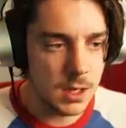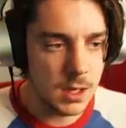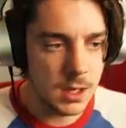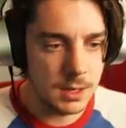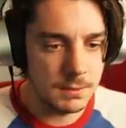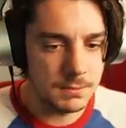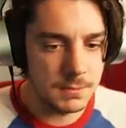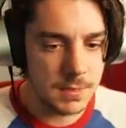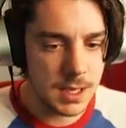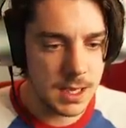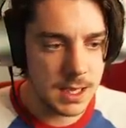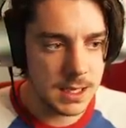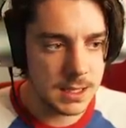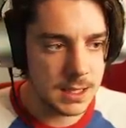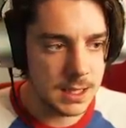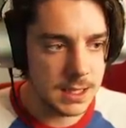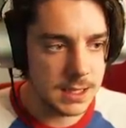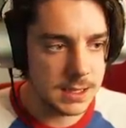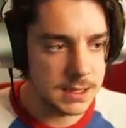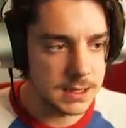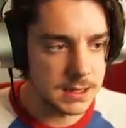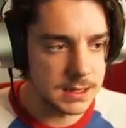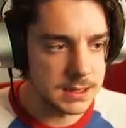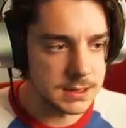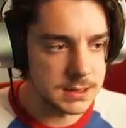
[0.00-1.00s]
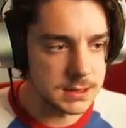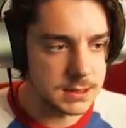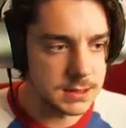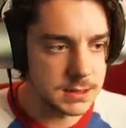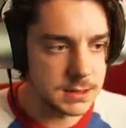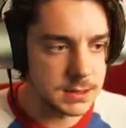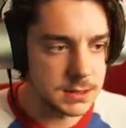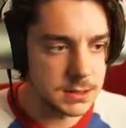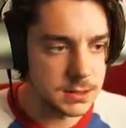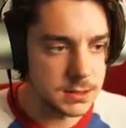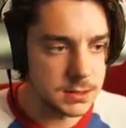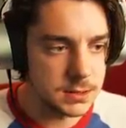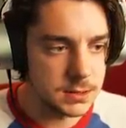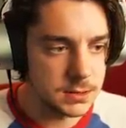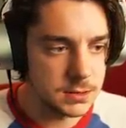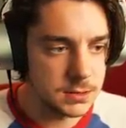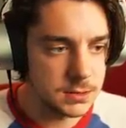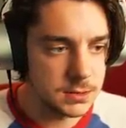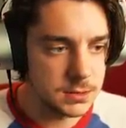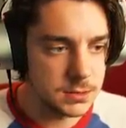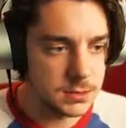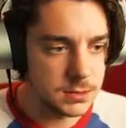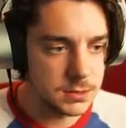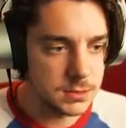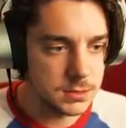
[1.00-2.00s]
Um, I like this.
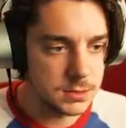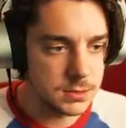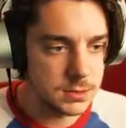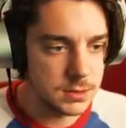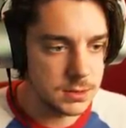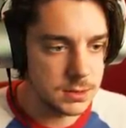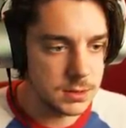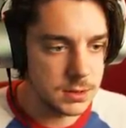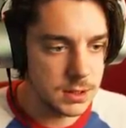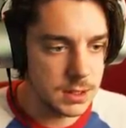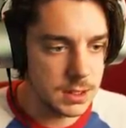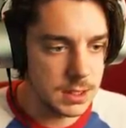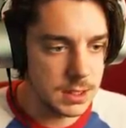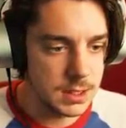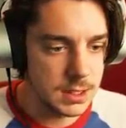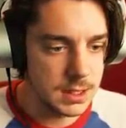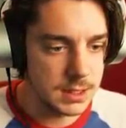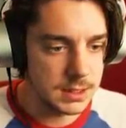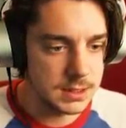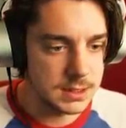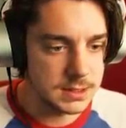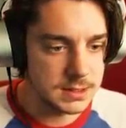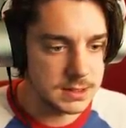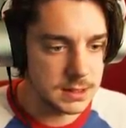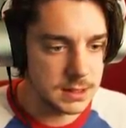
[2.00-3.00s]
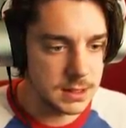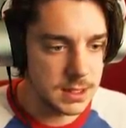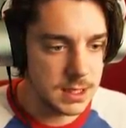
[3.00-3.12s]
I like this a